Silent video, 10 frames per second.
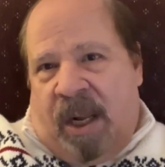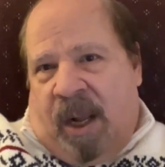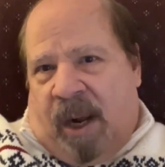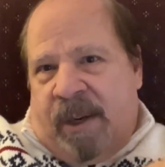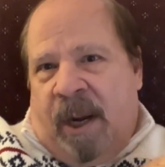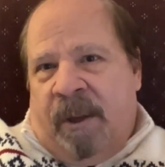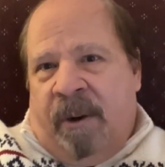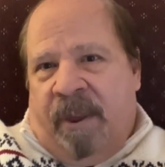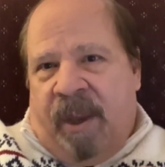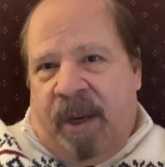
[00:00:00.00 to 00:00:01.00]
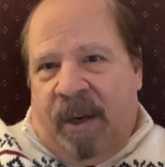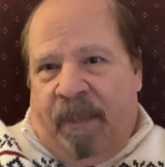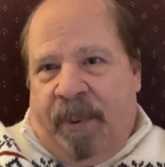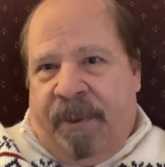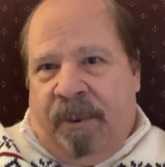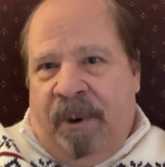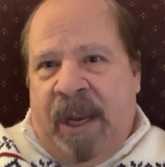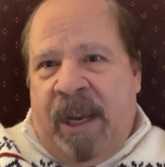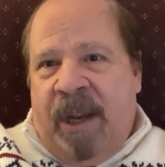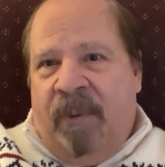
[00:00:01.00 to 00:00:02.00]
Another thing, number
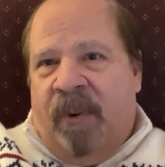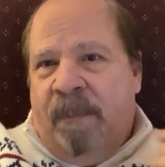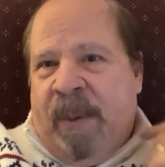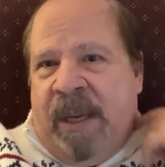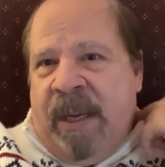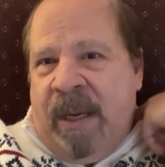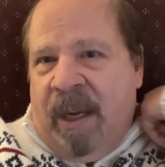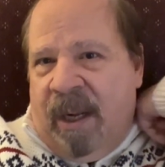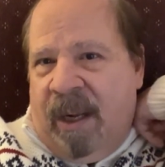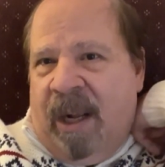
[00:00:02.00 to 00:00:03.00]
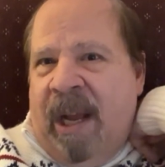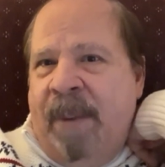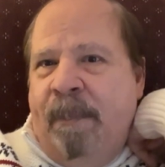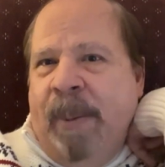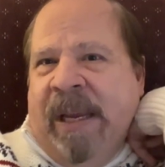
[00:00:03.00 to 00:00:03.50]
three, would be I